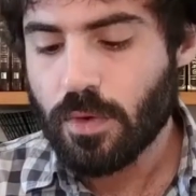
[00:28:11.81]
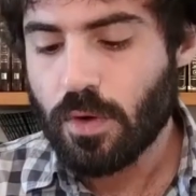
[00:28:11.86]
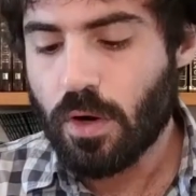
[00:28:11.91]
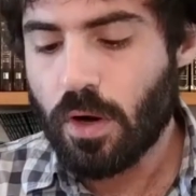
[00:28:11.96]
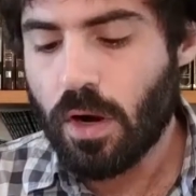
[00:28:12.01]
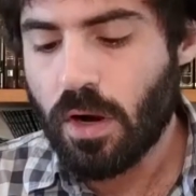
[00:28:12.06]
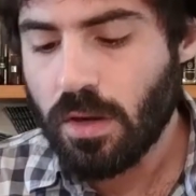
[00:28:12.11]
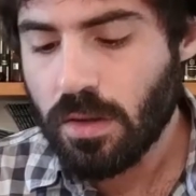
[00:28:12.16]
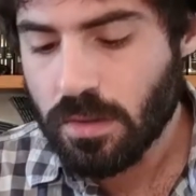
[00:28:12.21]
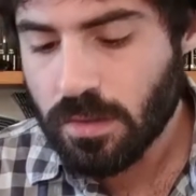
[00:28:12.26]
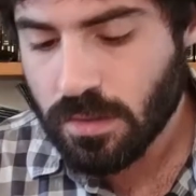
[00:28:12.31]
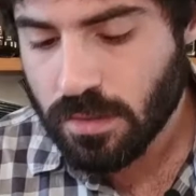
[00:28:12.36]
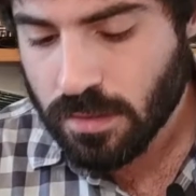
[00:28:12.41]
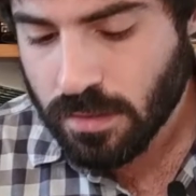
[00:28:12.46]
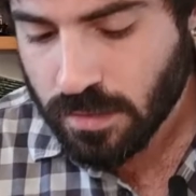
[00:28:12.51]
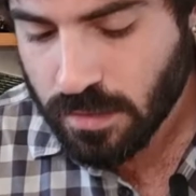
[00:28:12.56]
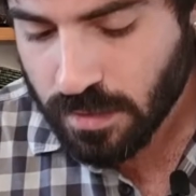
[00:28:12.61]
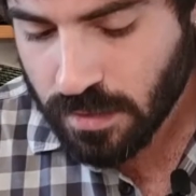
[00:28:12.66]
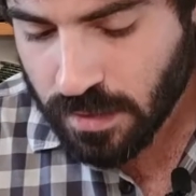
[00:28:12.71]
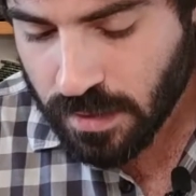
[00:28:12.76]
Oh,
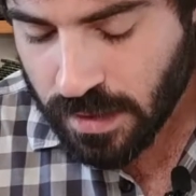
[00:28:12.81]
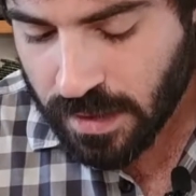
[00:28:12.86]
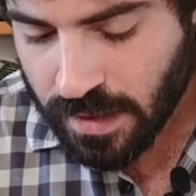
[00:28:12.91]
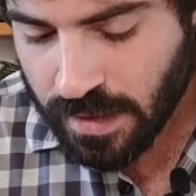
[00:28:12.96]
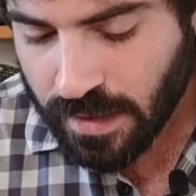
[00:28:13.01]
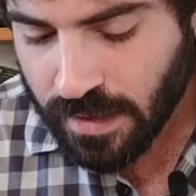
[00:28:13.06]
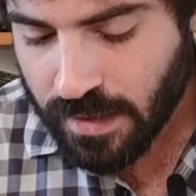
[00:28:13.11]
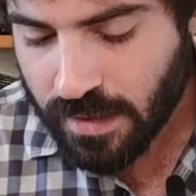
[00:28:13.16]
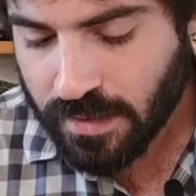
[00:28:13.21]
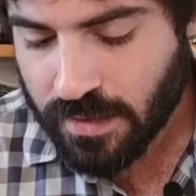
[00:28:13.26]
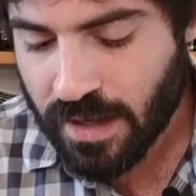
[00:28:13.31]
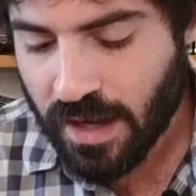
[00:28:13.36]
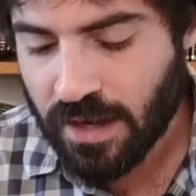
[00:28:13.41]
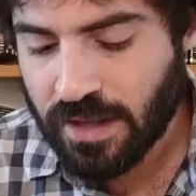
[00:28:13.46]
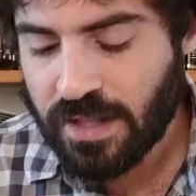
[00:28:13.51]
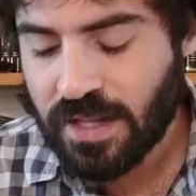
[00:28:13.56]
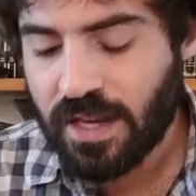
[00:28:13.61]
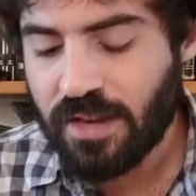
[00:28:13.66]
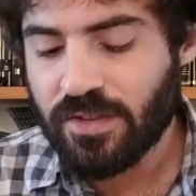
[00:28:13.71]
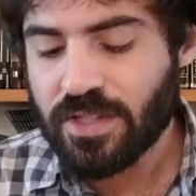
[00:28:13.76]
not
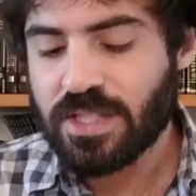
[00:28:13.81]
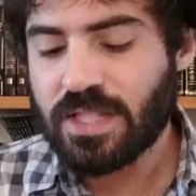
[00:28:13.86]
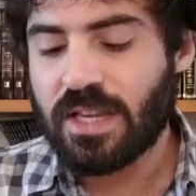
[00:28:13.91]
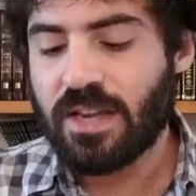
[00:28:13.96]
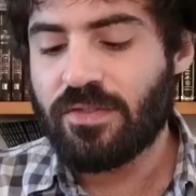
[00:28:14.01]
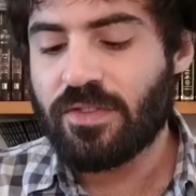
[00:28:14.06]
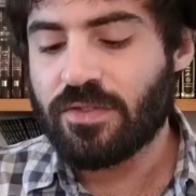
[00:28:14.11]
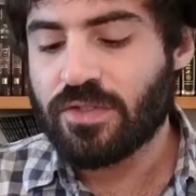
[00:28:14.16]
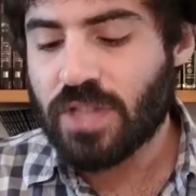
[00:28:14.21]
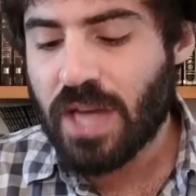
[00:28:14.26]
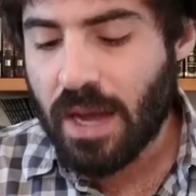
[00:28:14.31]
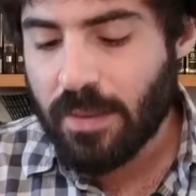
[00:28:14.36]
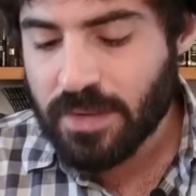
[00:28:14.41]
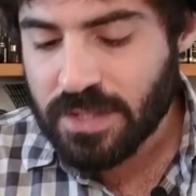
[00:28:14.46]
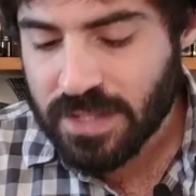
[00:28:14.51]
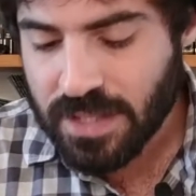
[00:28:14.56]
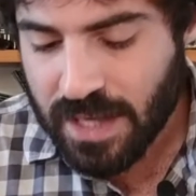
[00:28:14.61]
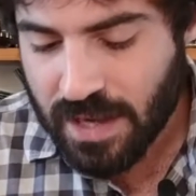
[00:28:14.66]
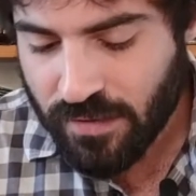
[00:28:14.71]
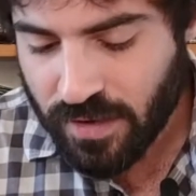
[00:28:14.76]
only did he give us the gift of
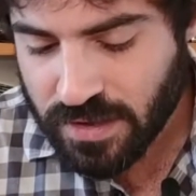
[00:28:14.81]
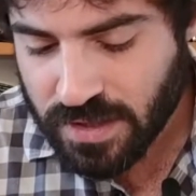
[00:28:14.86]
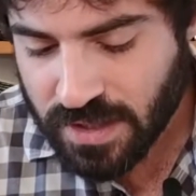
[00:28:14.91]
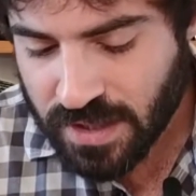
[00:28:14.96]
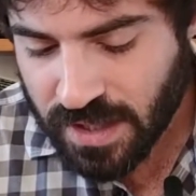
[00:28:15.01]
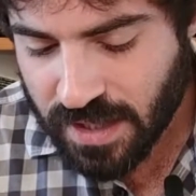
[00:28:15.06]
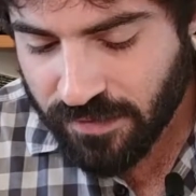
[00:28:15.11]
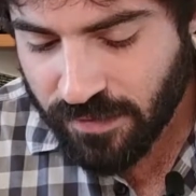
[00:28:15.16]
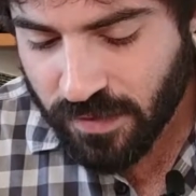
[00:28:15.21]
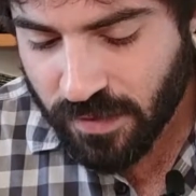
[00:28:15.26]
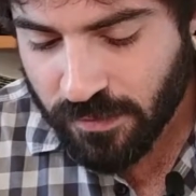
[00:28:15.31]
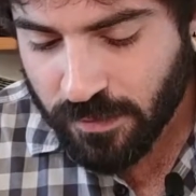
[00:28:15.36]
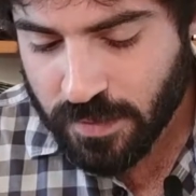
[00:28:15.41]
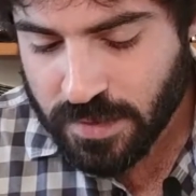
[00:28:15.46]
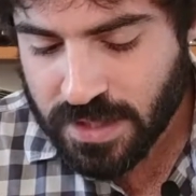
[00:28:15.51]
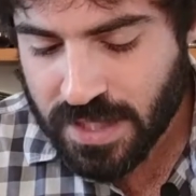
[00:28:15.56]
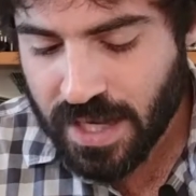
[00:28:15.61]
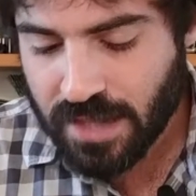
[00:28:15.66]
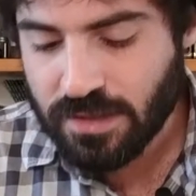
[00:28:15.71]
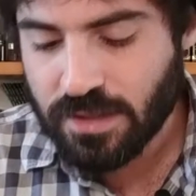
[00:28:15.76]
Shabbos, he gave us the gift of
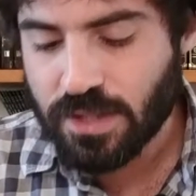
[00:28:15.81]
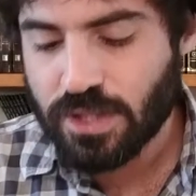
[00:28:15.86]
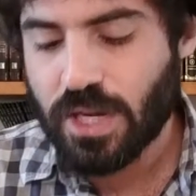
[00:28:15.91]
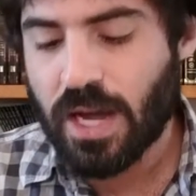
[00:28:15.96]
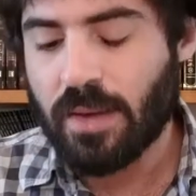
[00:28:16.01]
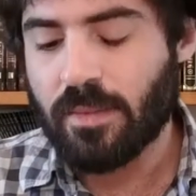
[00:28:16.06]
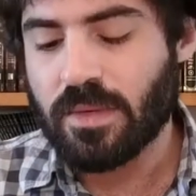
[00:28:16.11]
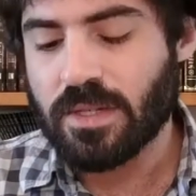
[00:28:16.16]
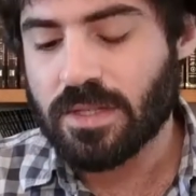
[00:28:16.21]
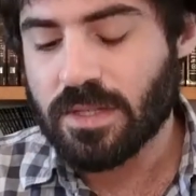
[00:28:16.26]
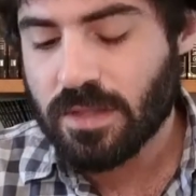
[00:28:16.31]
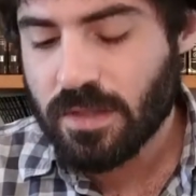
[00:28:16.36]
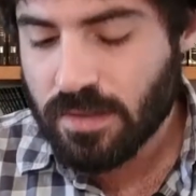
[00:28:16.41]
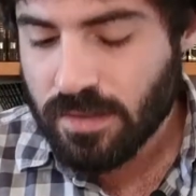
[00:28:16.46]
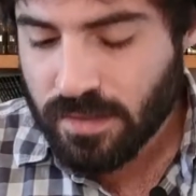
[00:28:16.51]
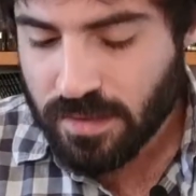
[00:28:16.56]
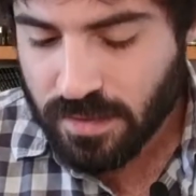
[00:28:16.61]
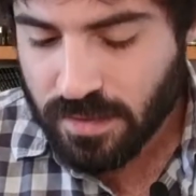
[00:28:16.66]
Masechta Shabbos.